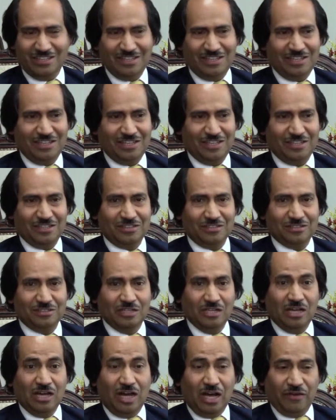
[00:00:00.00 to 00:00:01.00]

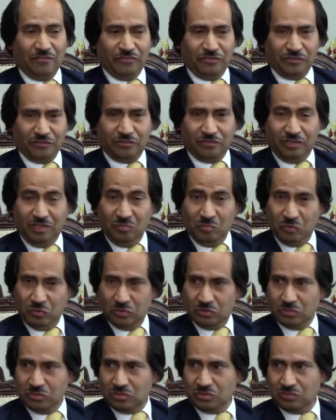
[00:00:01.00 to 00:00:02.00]
And after 3
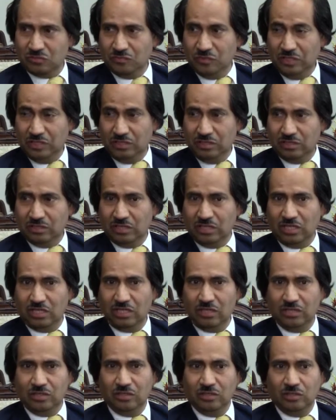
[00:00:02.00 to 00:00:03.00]
months being in
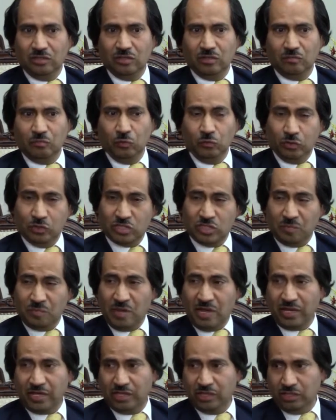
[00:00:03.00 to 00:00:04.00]
the bulldozer
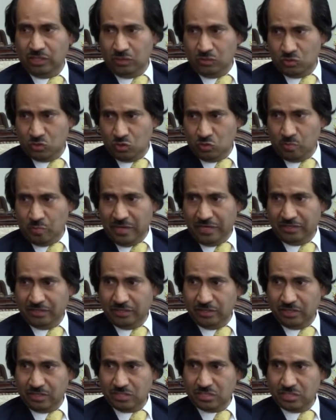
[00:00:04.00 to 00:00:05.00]
pack and then some
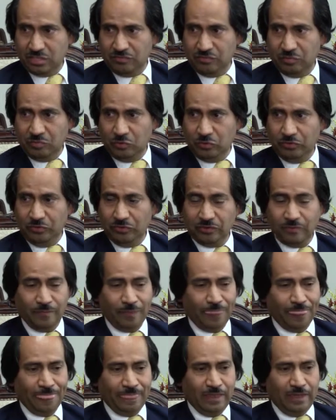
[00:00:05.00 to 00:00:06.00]
maintenance every month,
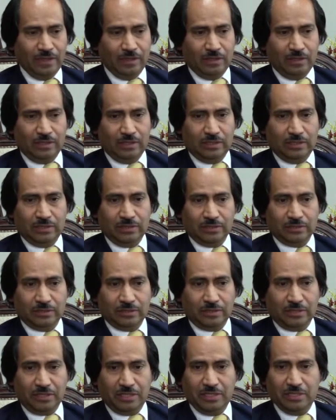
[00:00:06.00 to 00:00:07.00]

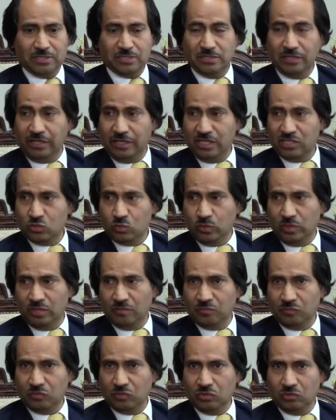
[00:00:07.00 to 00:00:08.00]
his grades
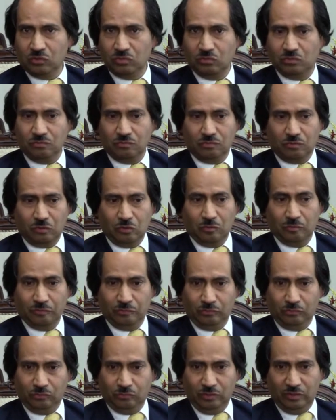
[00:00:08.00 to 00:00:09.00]
went
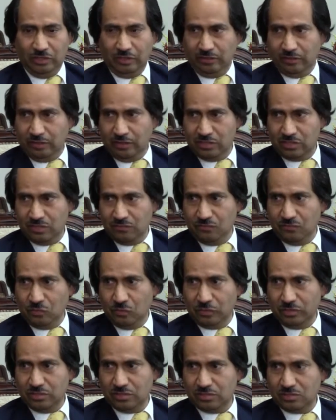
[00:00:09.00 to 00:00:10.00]
from 20s, 30s, and
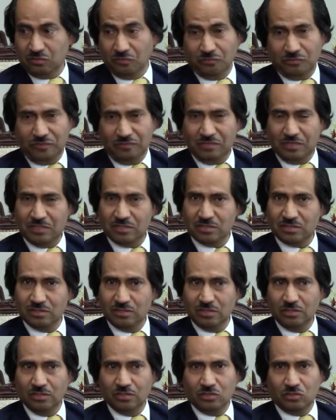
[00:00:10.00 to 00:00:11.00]
40s, some 50s,
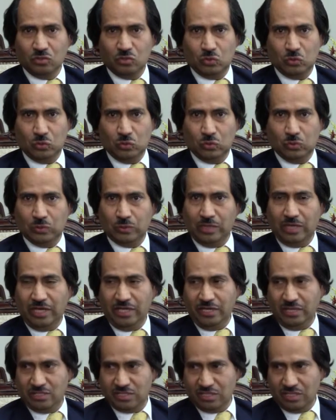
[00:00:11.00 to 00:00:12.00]
to
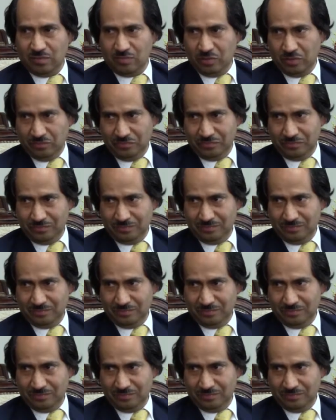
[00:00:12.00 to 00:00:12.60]
80s and above.